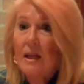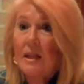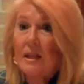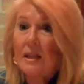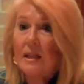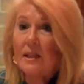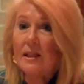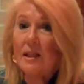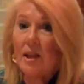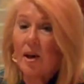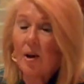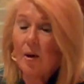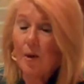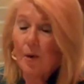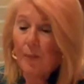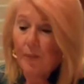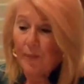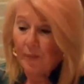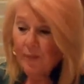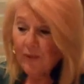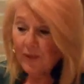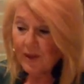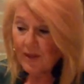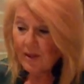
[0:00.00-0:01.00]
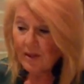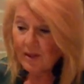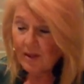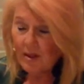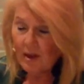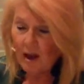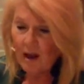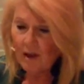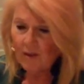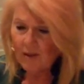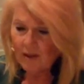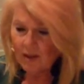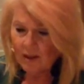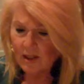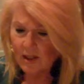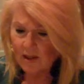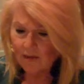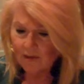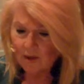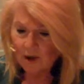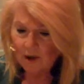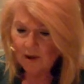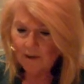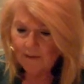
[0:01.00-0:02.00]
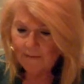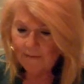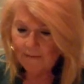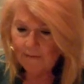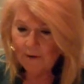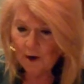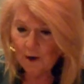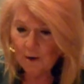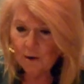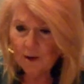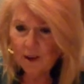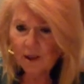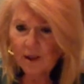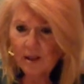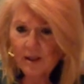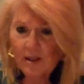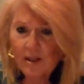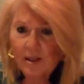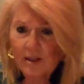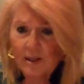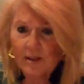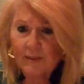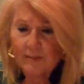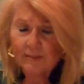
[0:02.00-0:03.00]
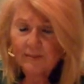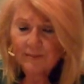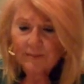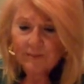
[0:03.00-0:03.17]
So this novel is very focused